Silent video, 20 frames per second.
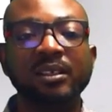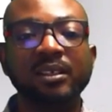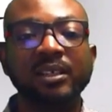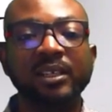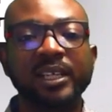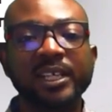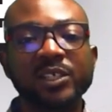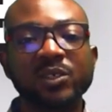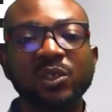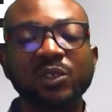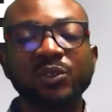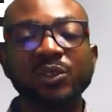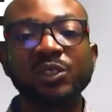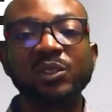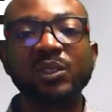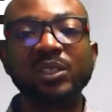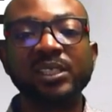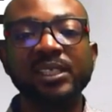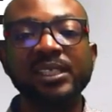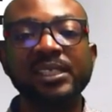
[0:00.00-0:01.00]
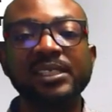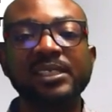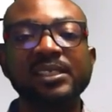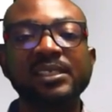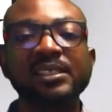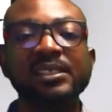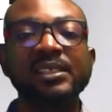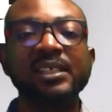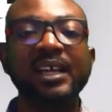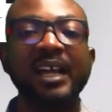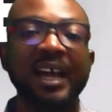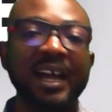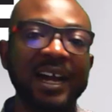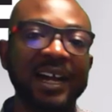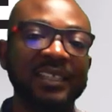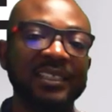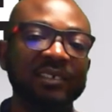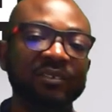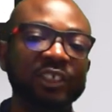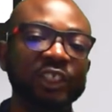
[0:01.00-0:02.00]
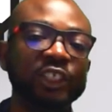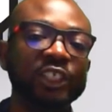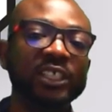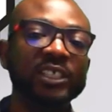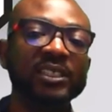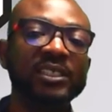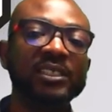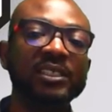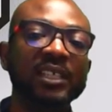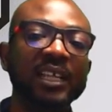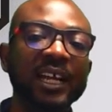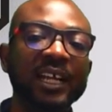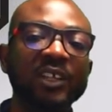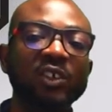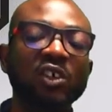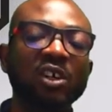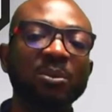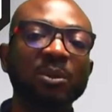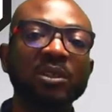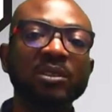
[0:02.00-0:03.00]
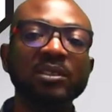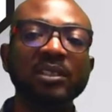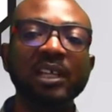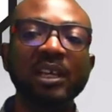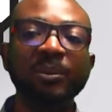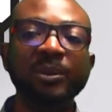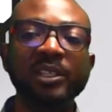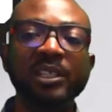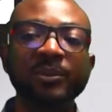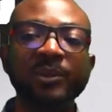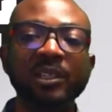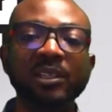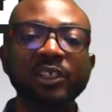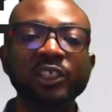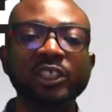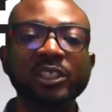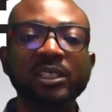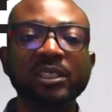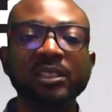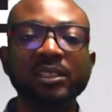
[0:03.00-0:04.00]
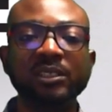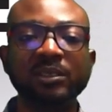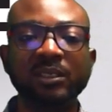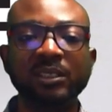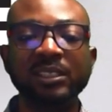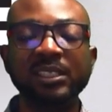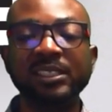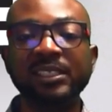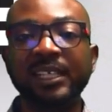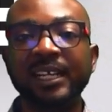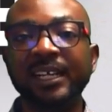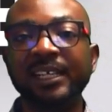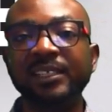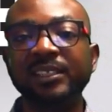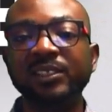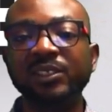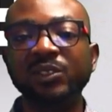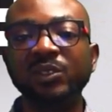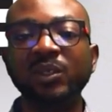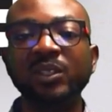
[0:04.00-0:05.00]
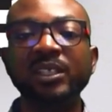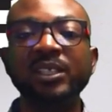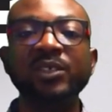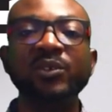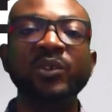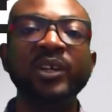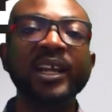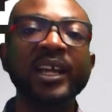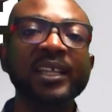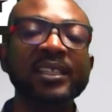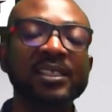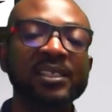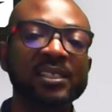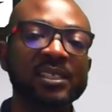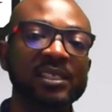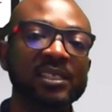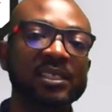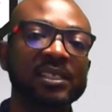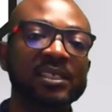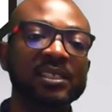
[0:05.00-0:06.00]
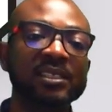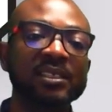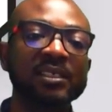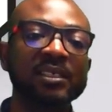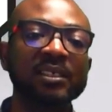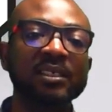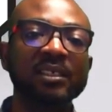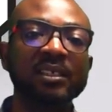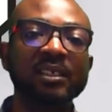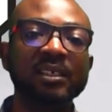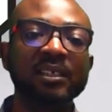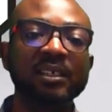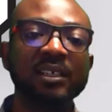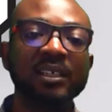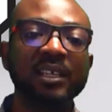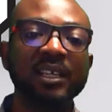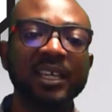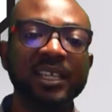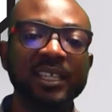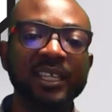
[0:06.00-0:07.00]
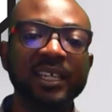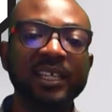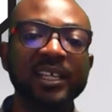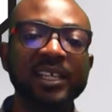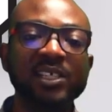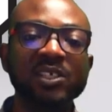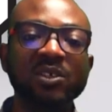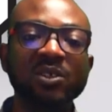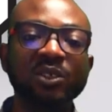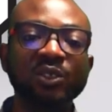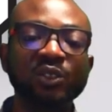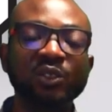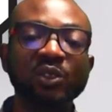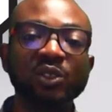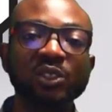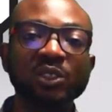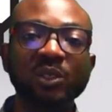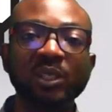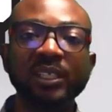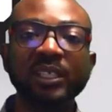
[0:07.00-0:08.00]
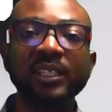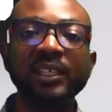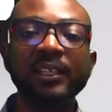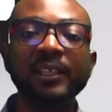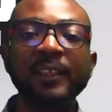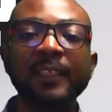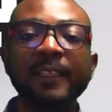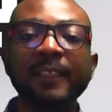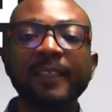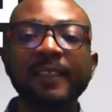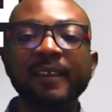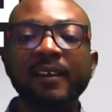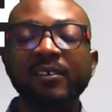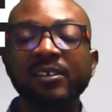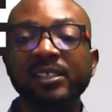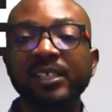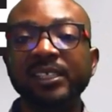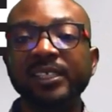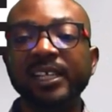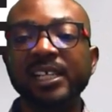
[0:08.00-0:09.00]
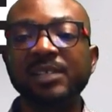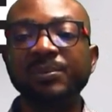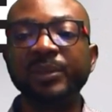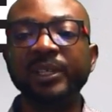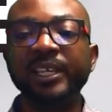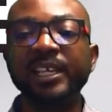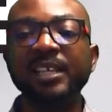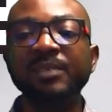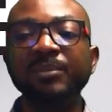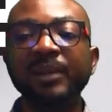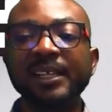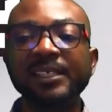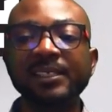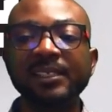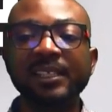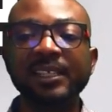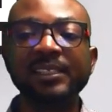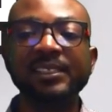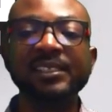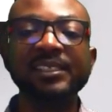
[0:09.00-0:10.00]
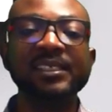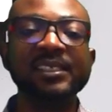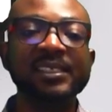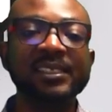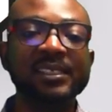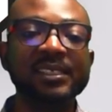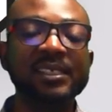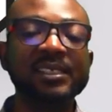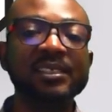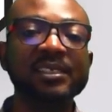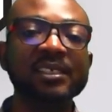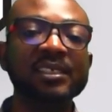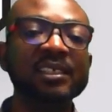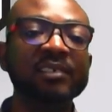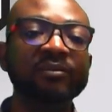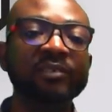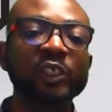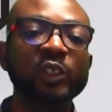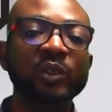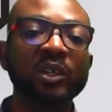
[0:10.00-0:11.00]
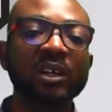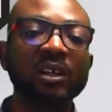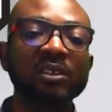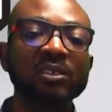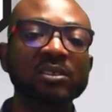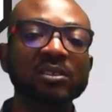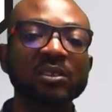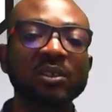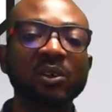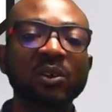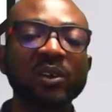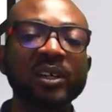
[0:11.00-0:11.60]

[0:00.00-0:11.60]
Case control studies are an efficient and common epidemiologic study design to study rare diseases. In a case control study, researchers begin by selecting diseased individuals or